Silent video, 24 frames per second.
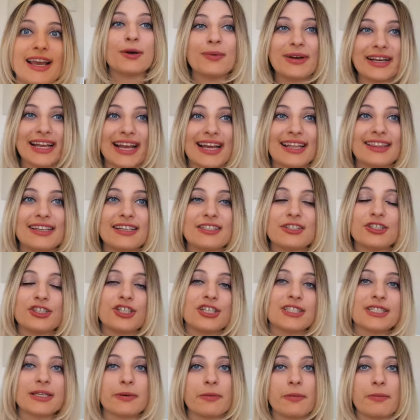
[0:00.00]
So again, these are
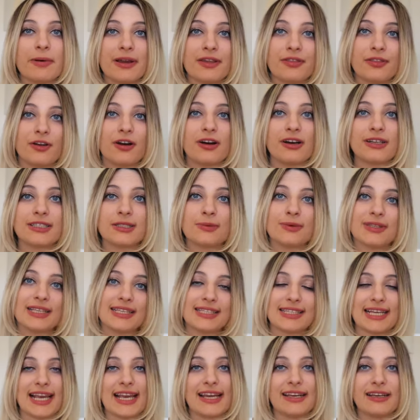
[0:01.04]
just some of my thoughts with the
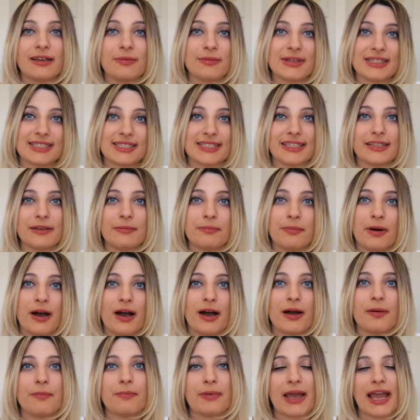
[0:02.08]
Tandem insulin
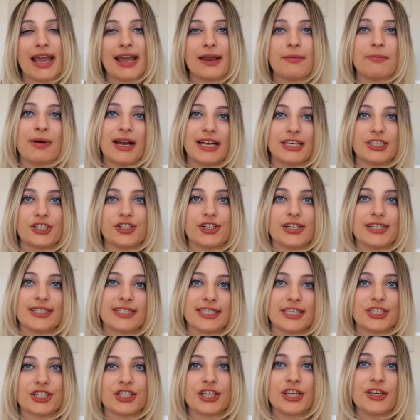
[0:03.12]
pump and my
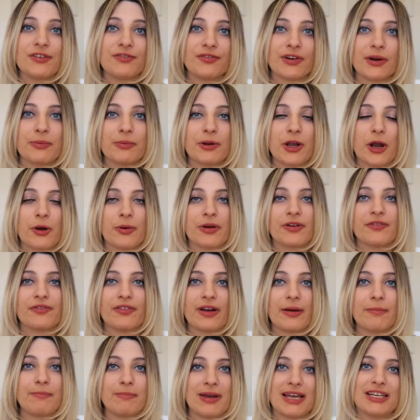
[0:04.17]
transition from going
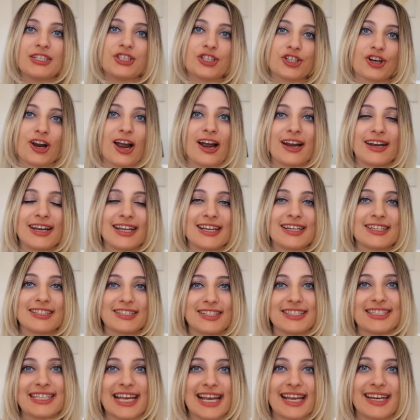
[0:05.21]
from Medtronic
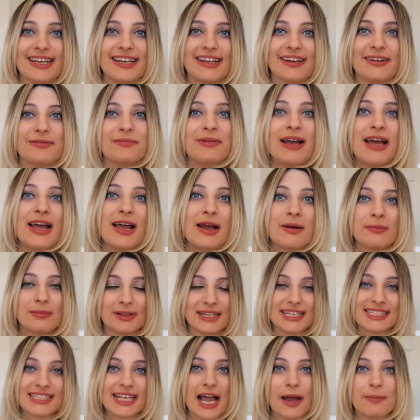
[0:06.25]
to Tandem.
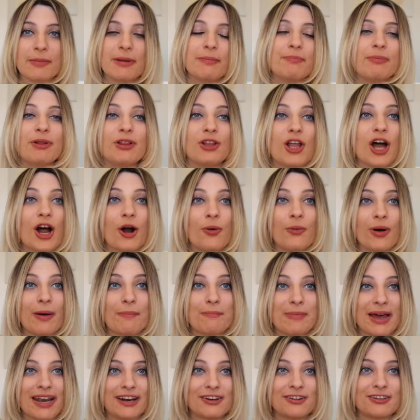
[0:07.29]
Please comment below what
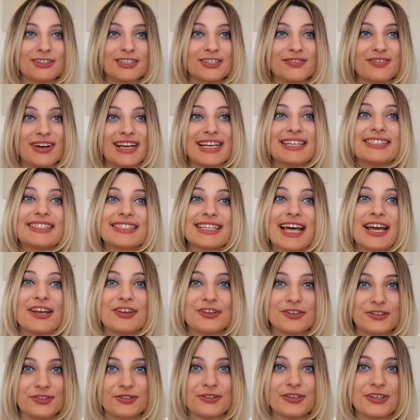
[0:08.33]
medical device
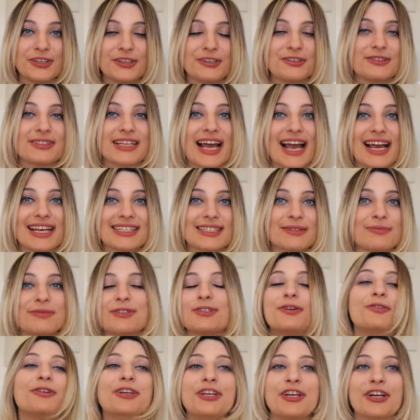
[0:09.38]
that you use, as I'm
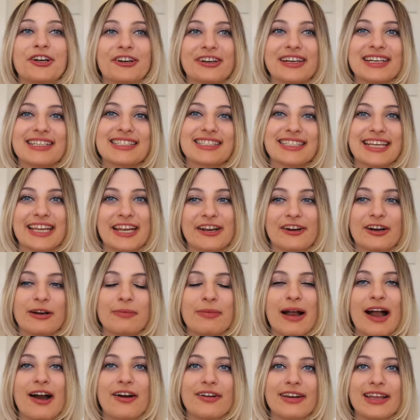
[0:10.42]
so curious to hear
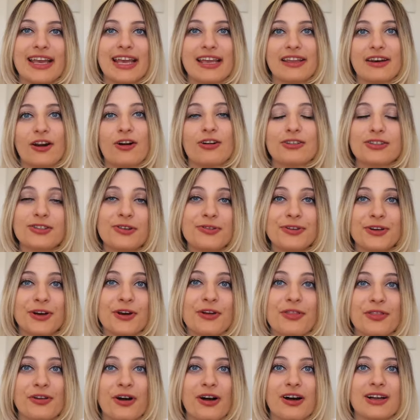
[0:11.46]
about it, and also
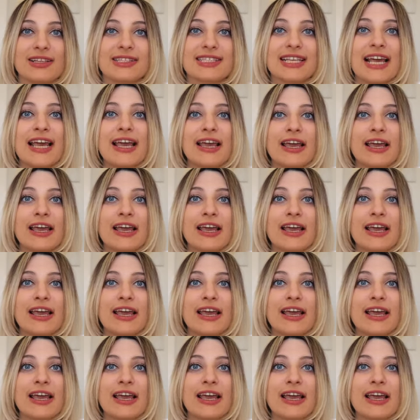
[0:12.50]
your thoughts.